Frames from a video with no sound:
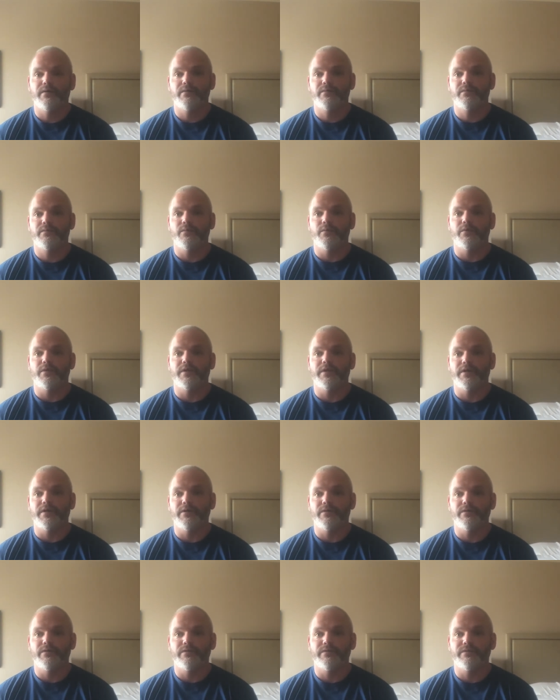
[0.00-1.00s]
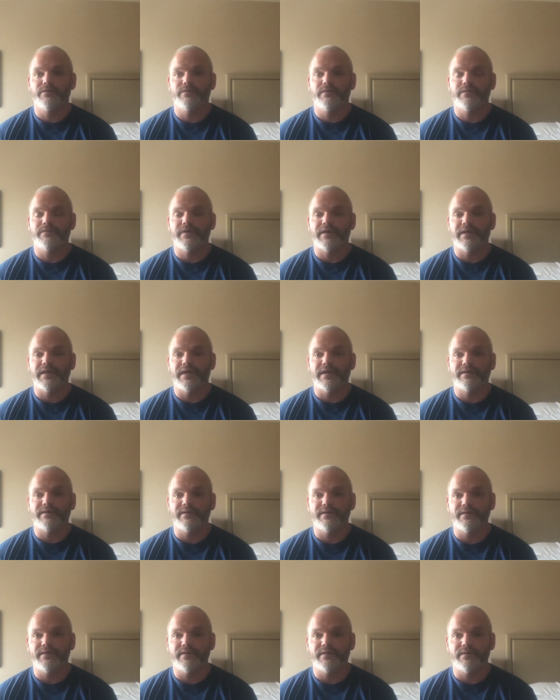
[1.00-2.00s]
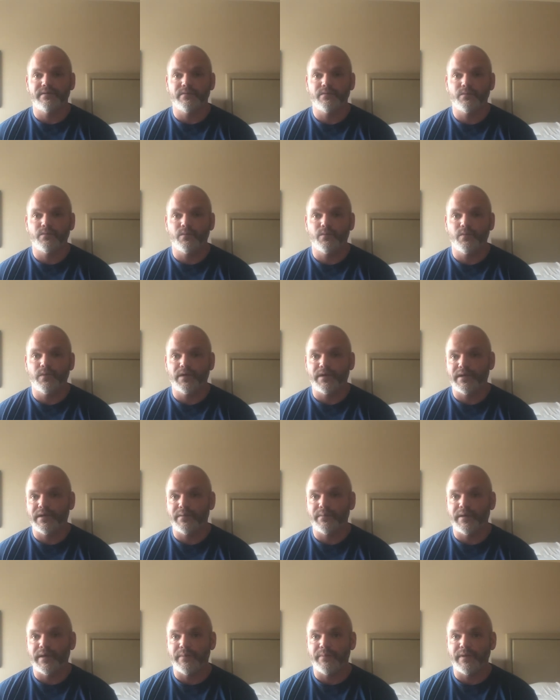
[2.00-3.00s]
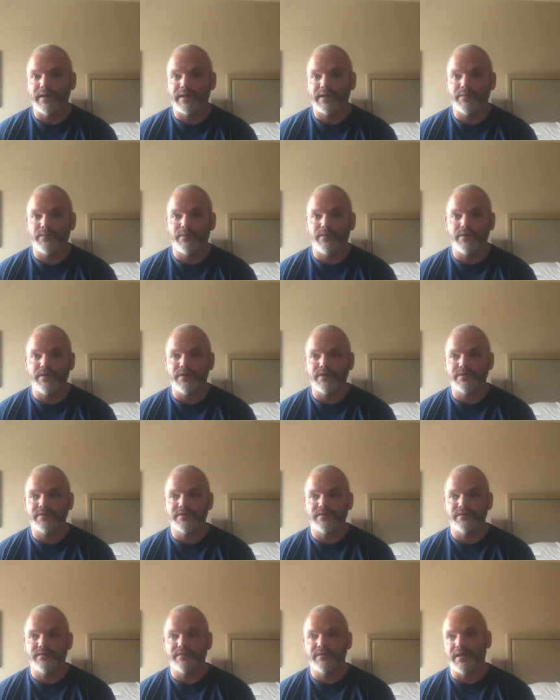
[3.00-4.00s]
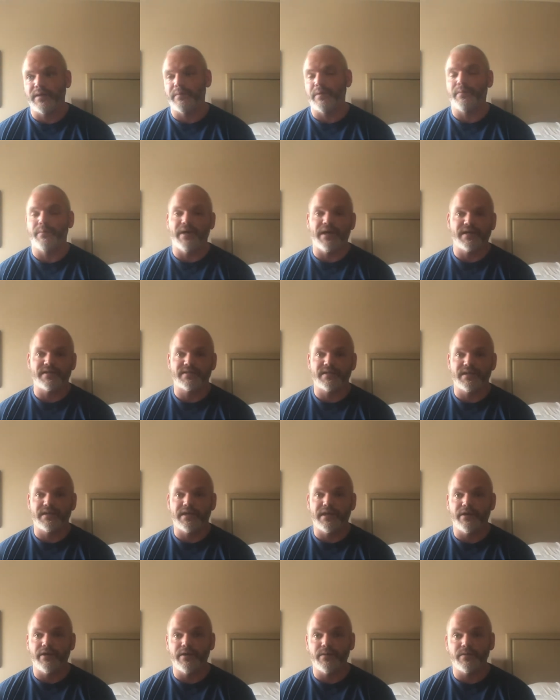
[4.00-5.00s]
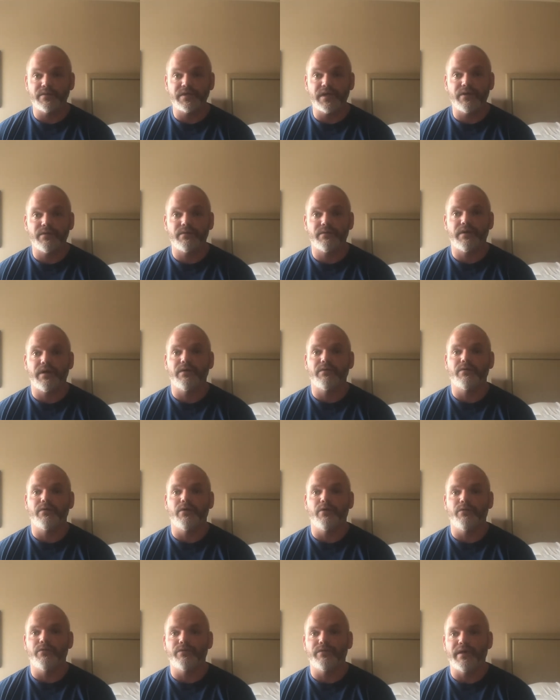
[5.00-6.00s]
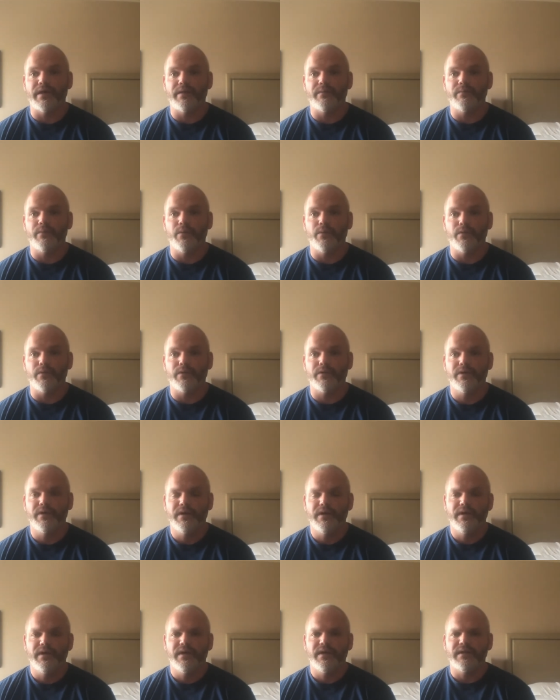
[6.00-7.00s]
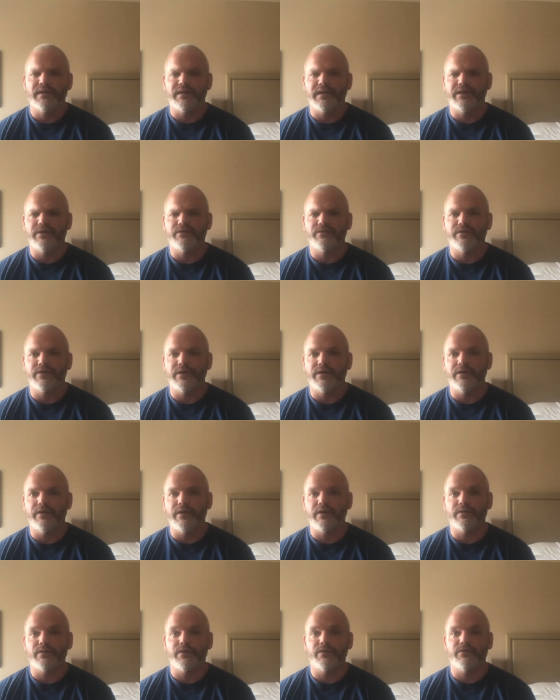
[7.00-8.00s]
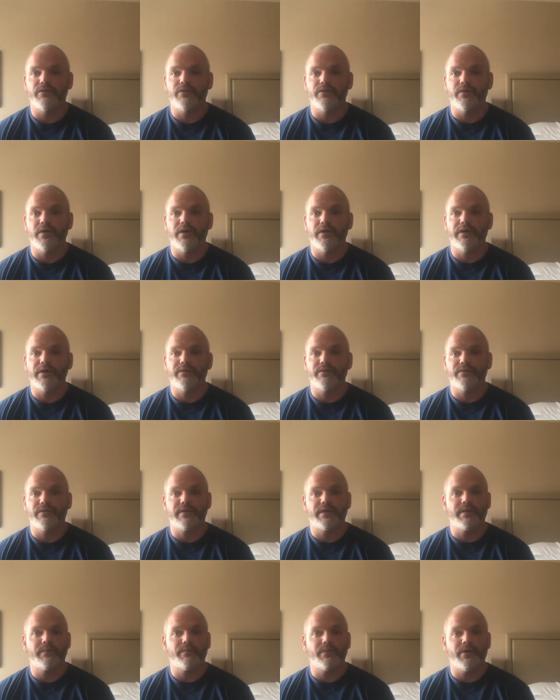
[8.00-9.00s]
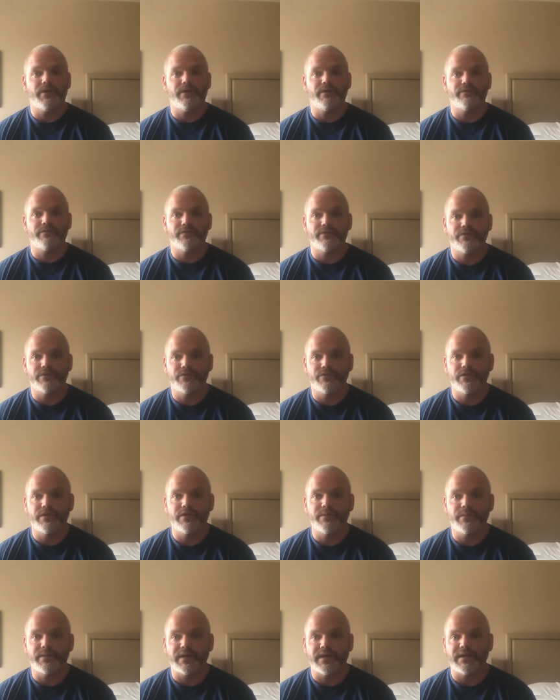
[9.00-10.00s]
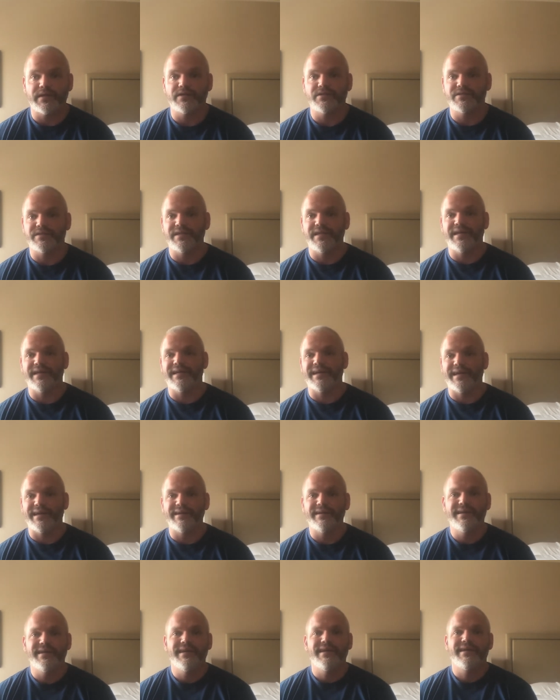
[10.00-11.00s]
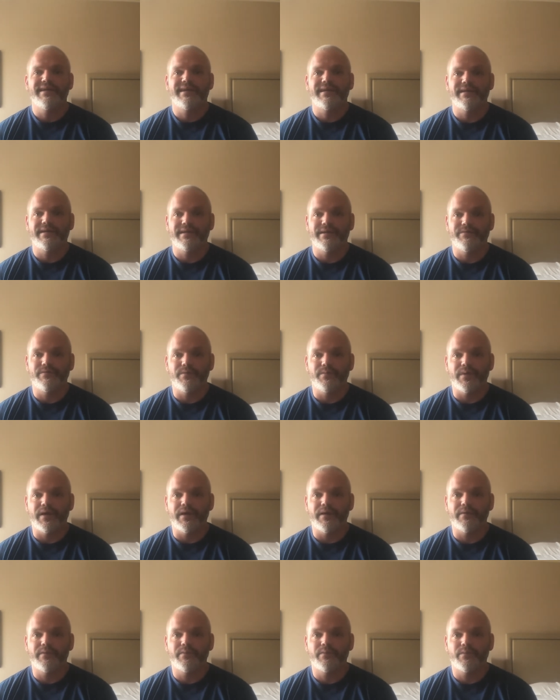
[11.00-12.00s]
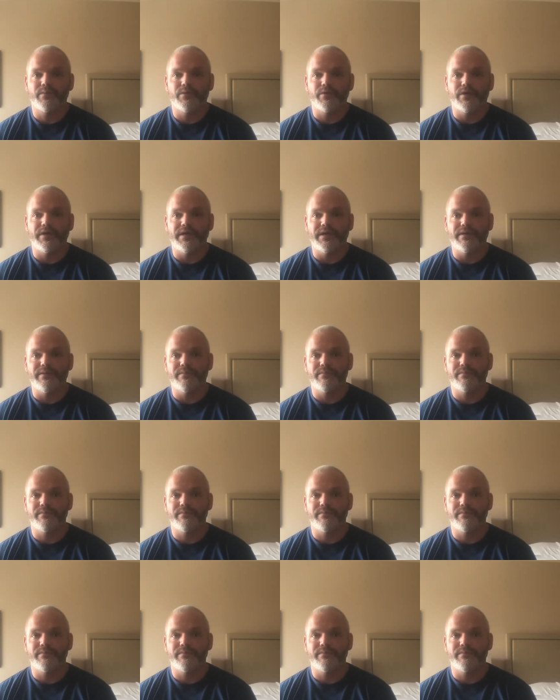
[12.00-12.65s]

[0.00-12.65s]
Wanted to know if I liked it and what kind of backpack it was and how many bags that I carried, which I'll go over that more in a later video. I'll go through everything I bought for the trip and kind of just lay it out, kind of give you my pre and